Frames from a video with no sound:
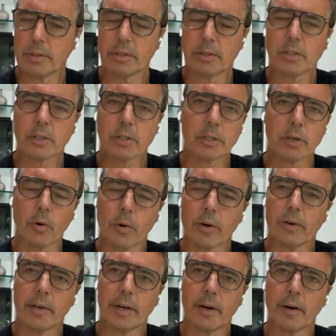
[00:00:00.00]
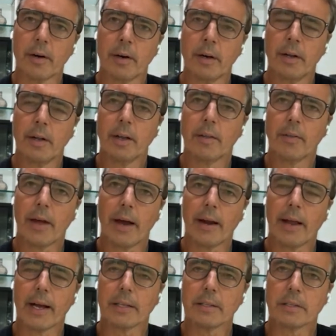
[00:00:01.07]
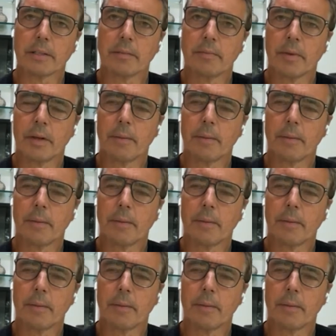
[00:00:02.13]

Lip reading: It's so clear that adds